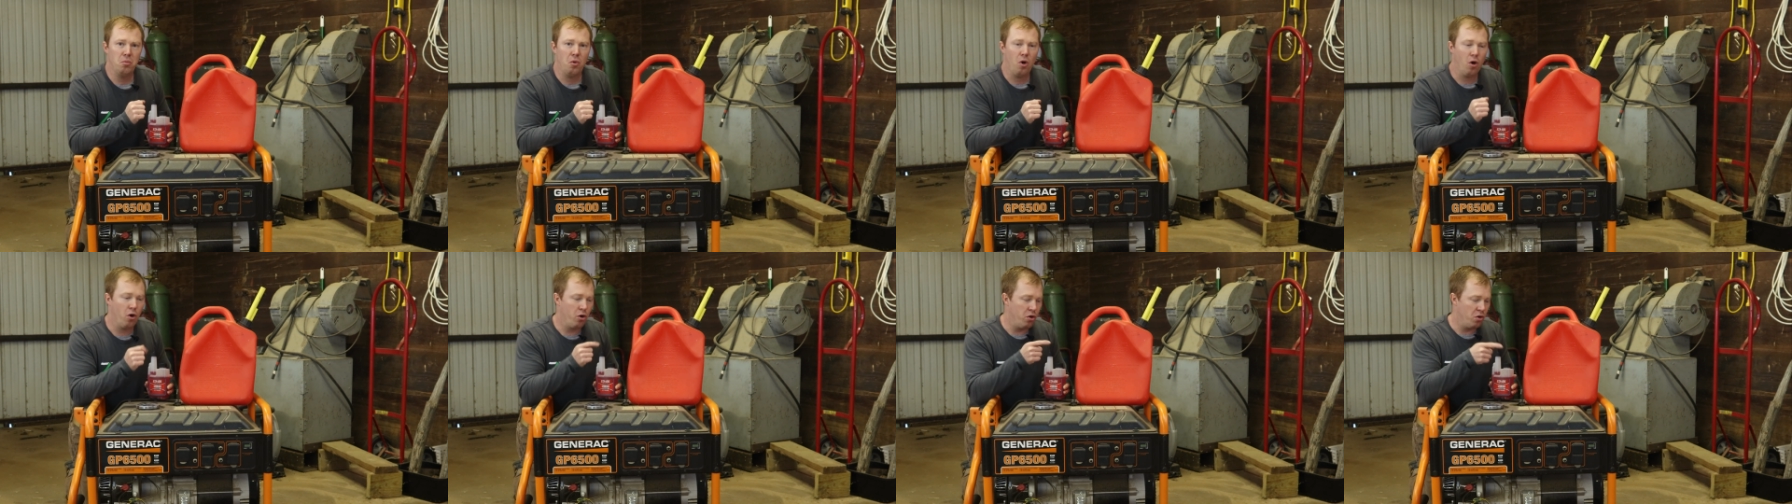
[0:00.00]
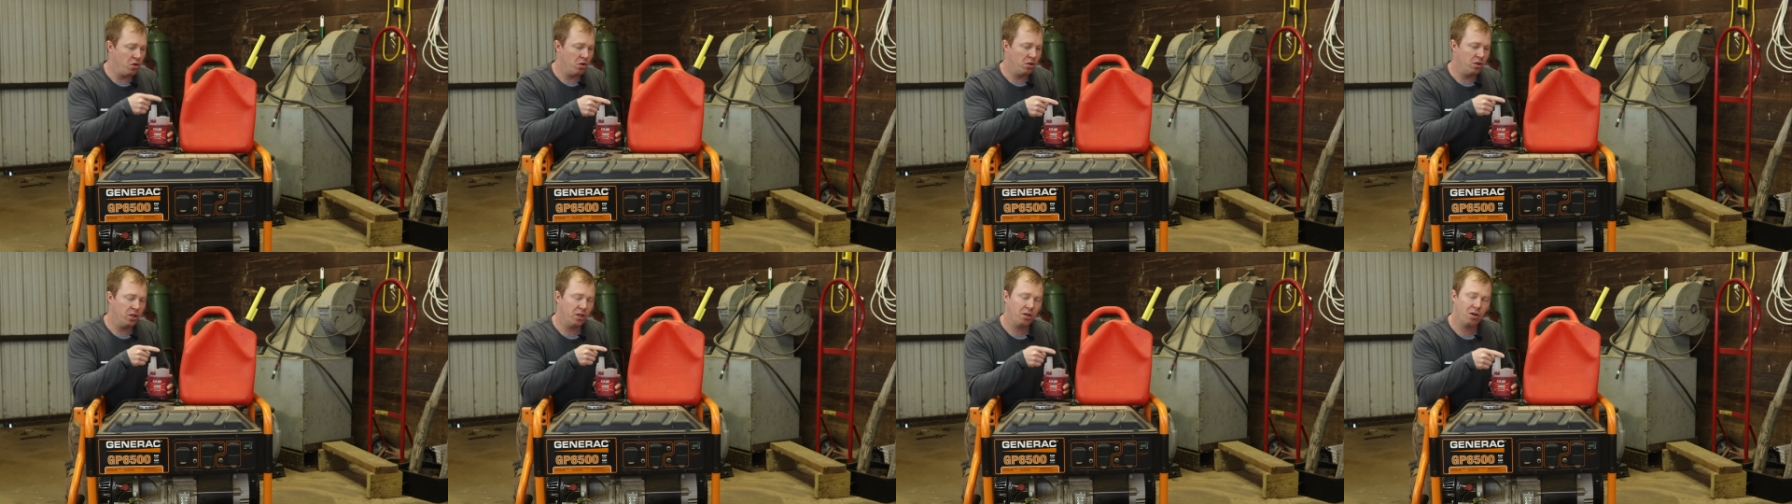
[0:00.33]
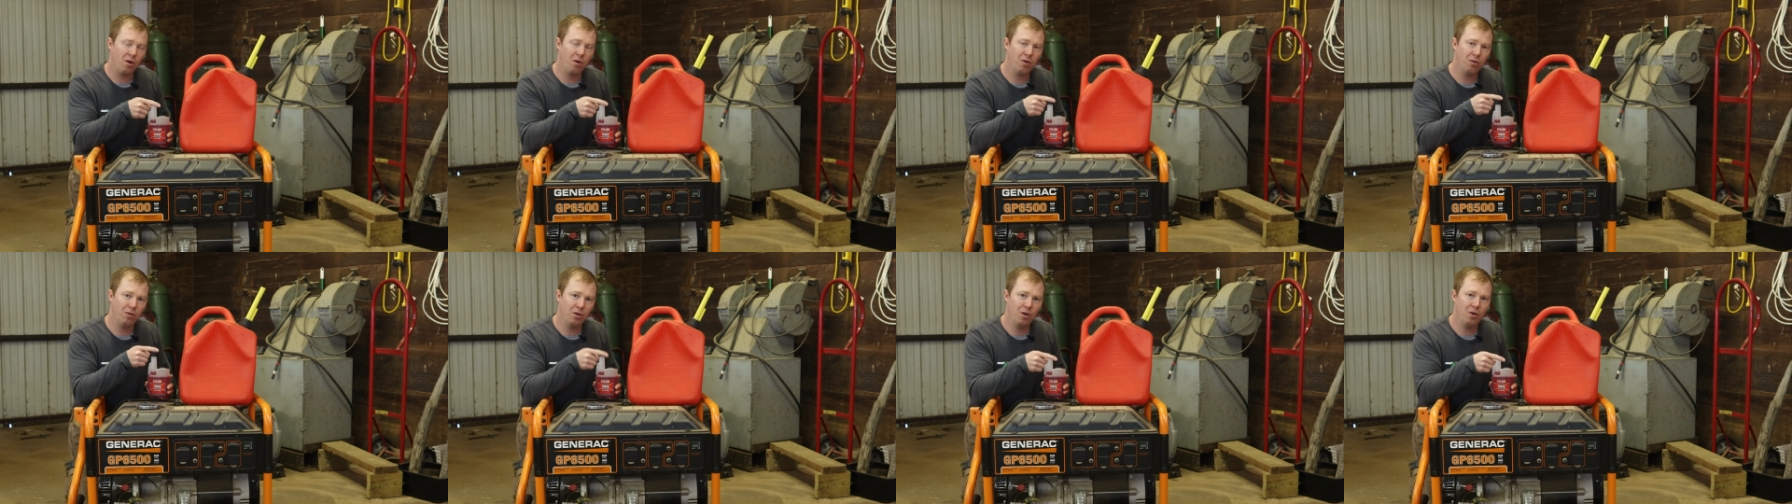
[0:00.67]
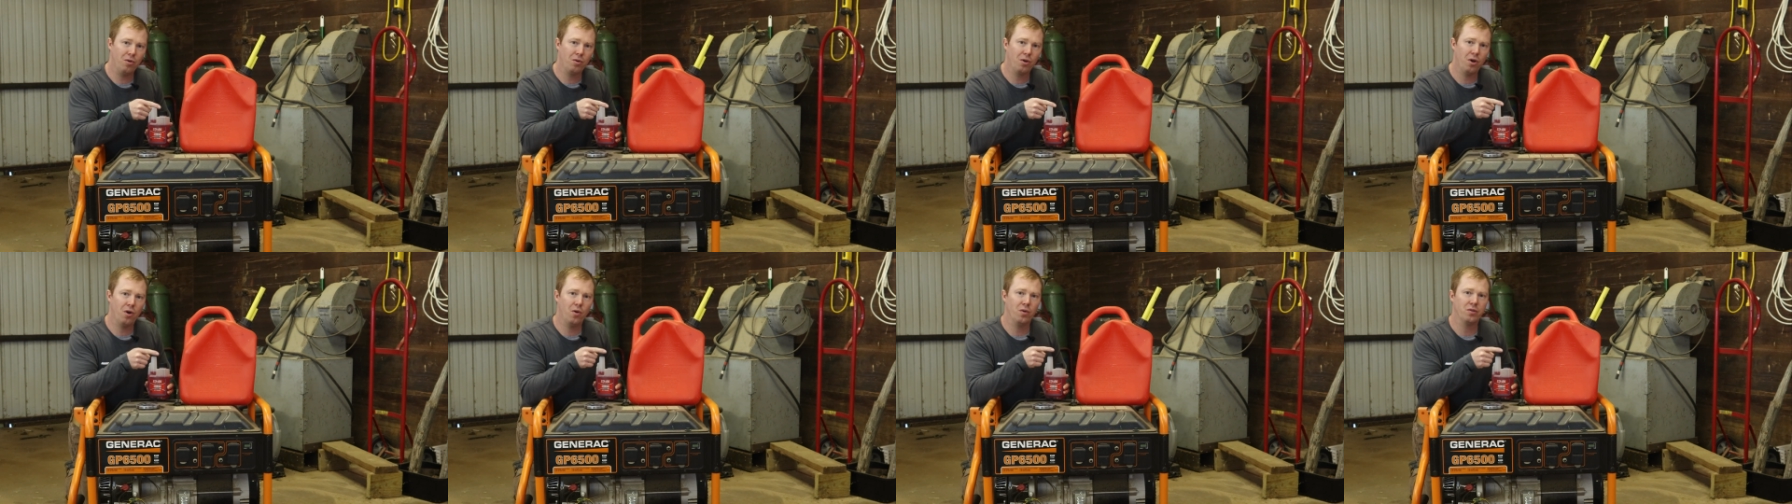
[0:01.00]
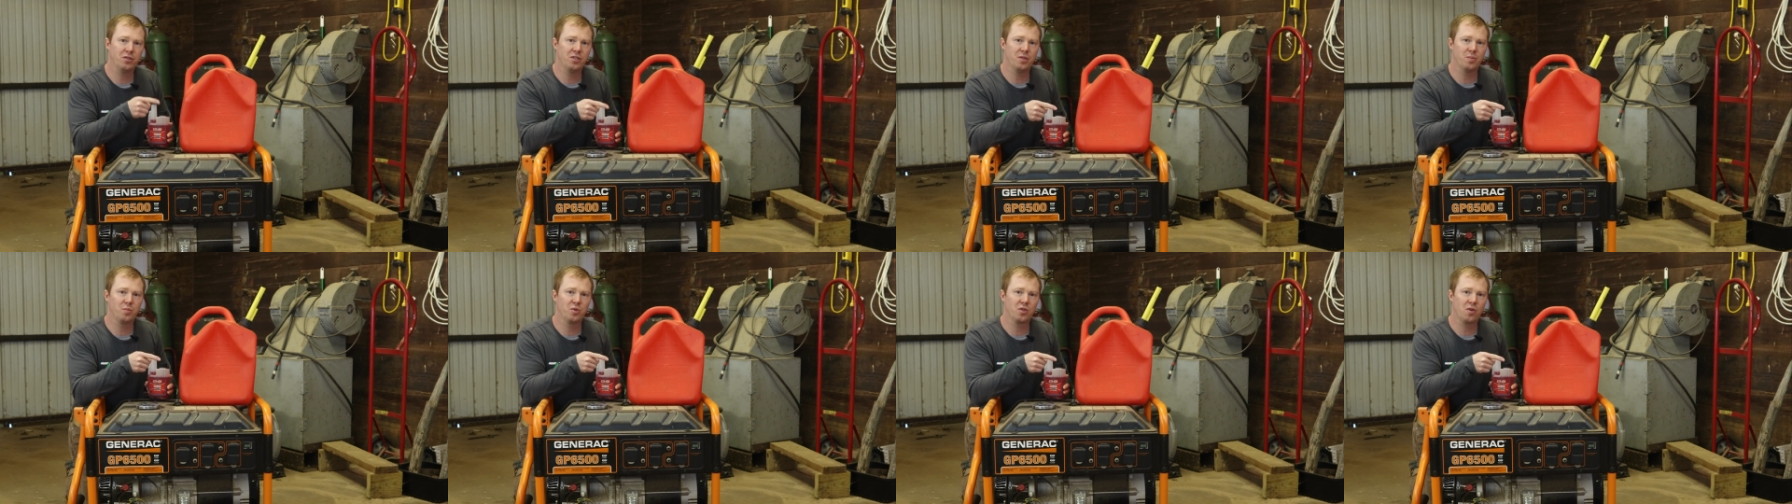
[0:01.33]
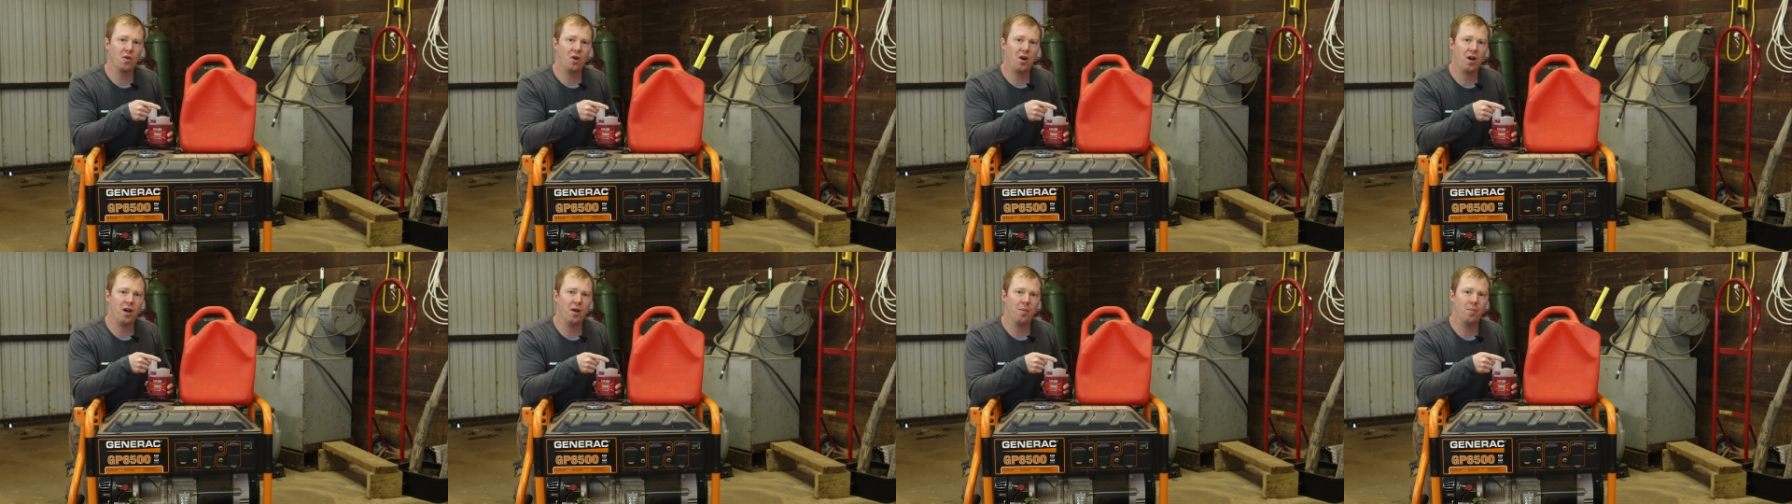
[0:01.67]
Or you can click our logo and
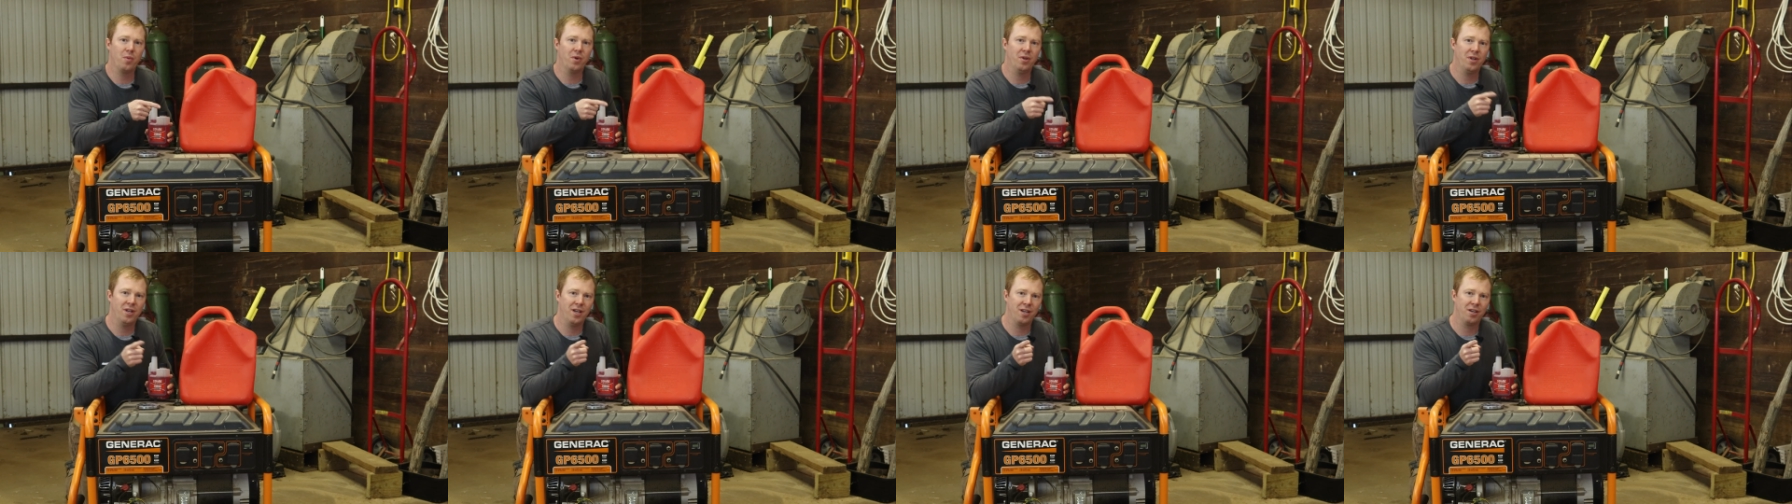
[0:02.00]
subscribe